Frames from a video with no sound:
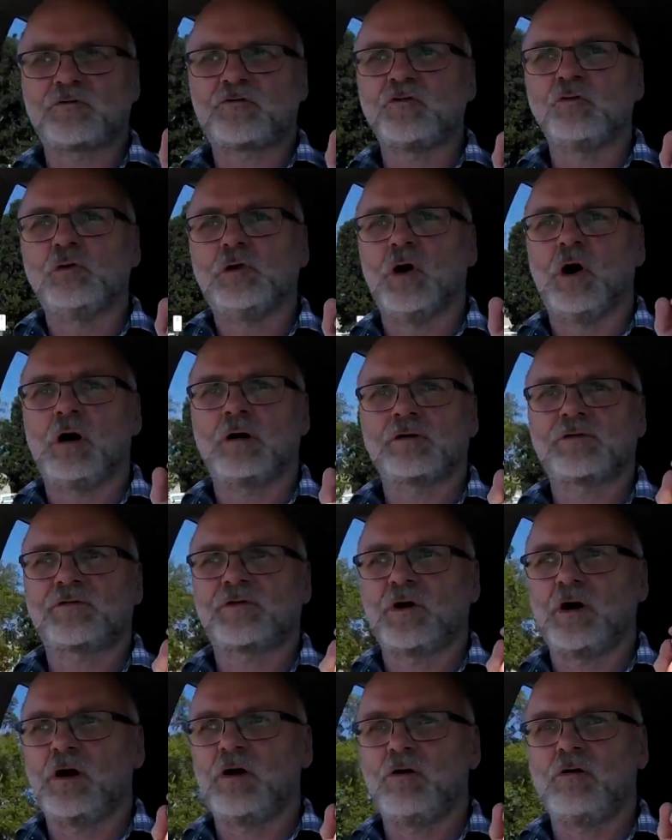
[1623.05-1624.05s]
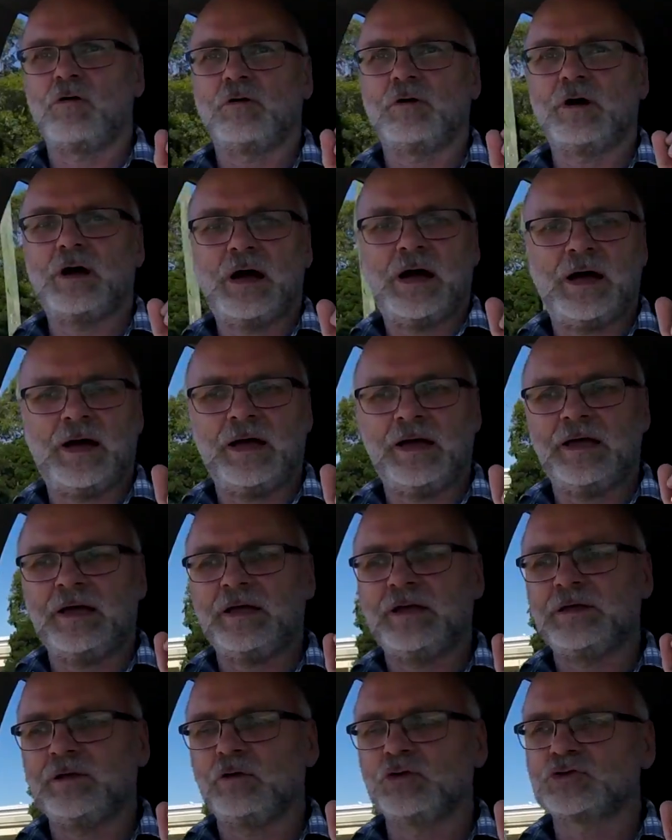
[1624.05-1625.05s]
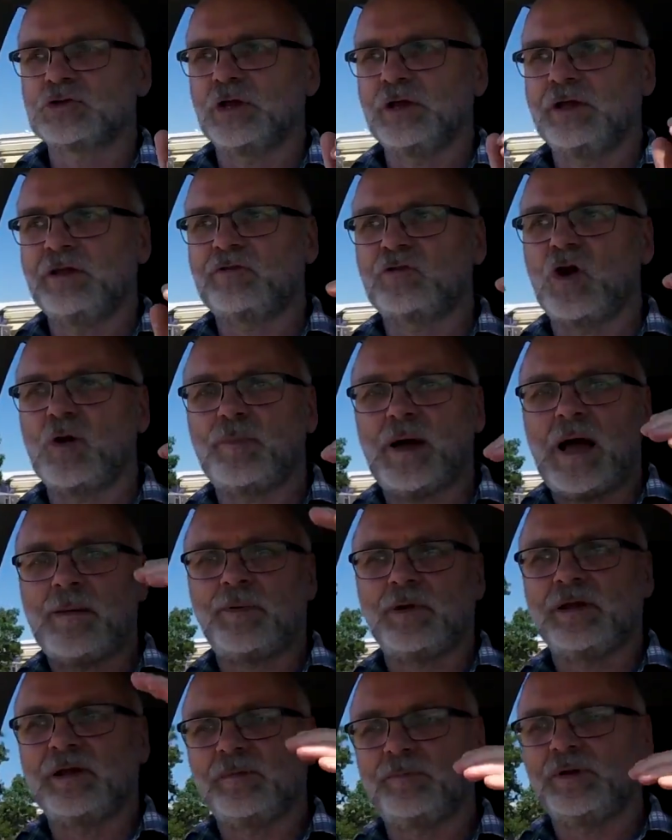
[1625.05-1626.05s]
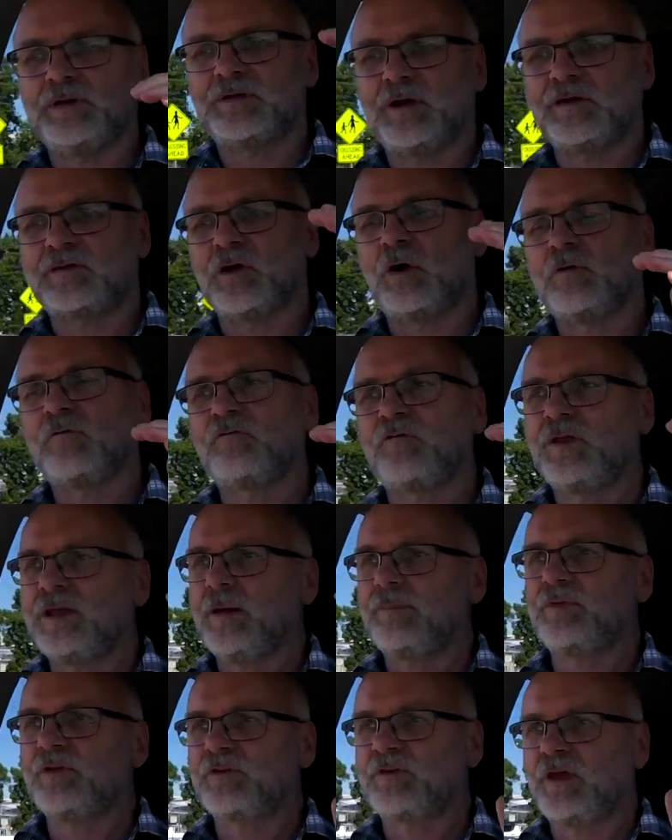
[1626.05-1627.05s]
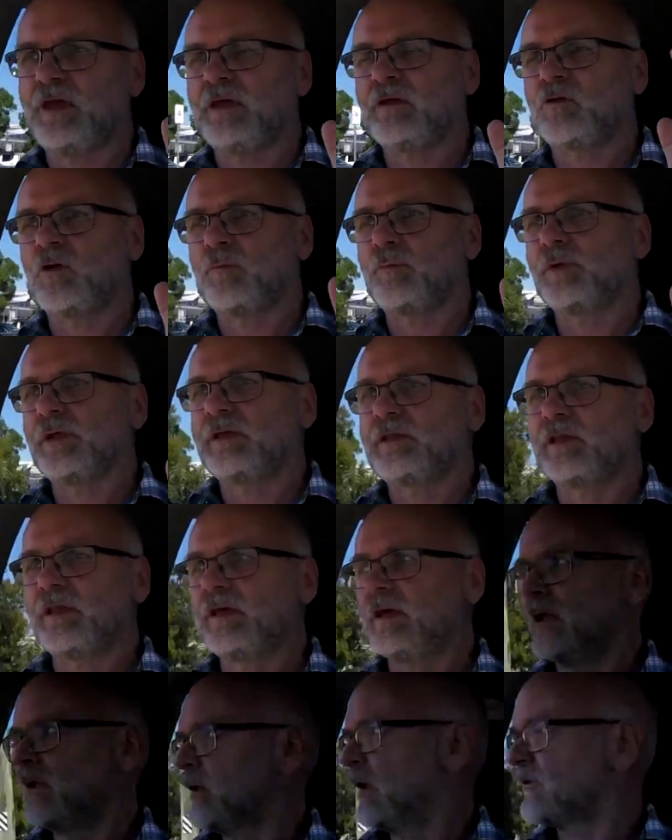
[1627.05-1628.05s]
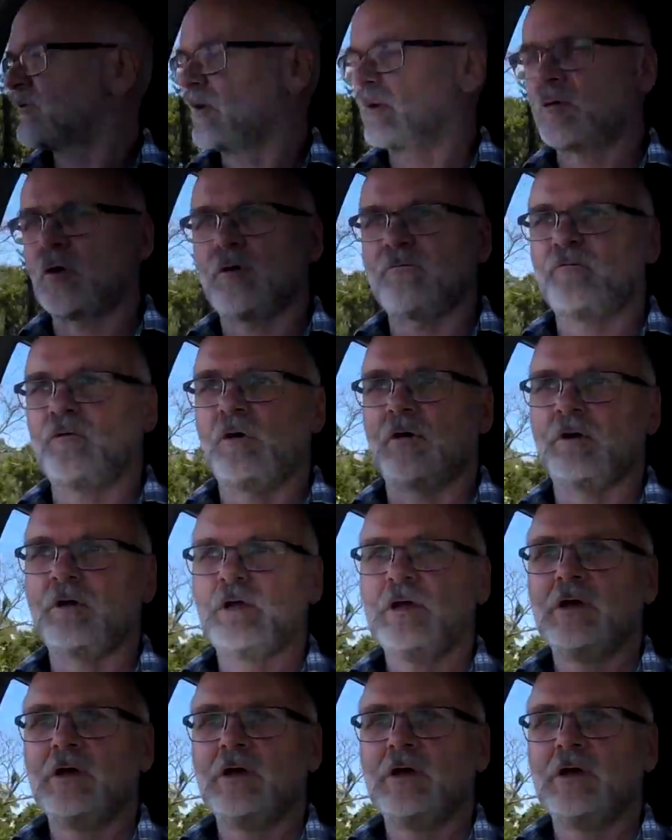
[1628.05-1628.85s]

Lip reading: too long, so I usually top up a little bit. I don't fill up the tank completely unless I go for a